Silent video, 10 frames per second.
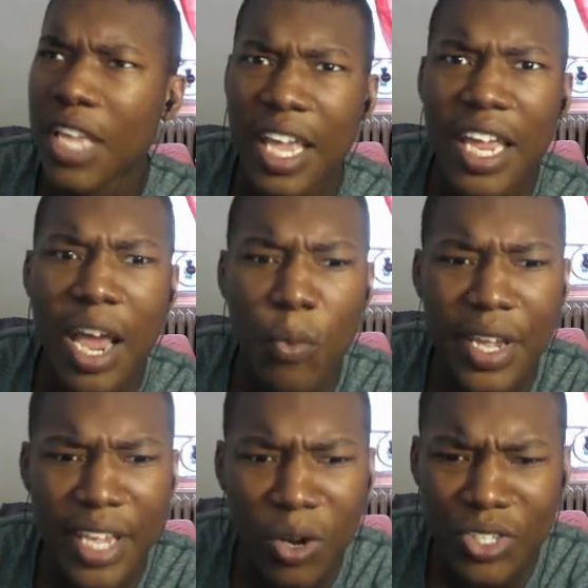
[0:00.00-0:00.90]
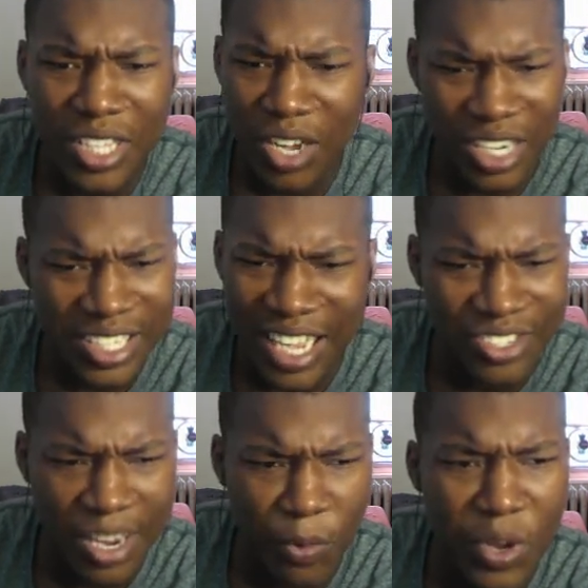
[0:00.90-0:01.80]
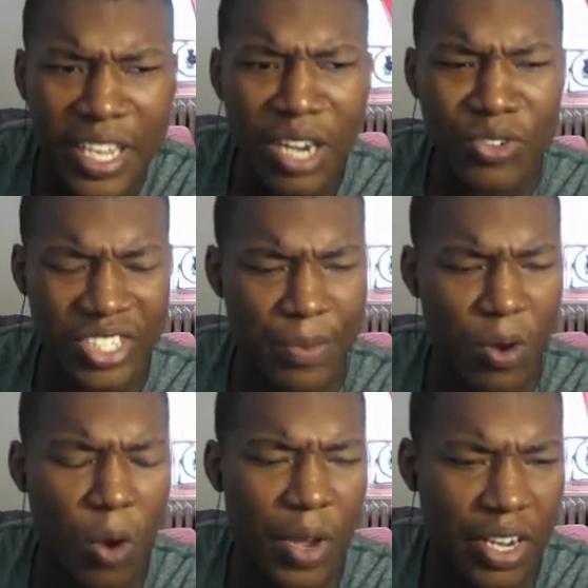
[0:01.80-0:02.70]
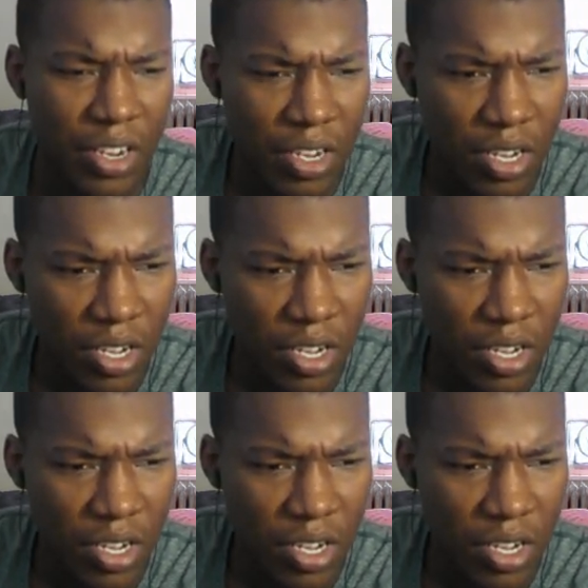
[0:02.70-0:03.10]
Yeah, we killed, no, that's not Shepherd. We killed Shepherd already.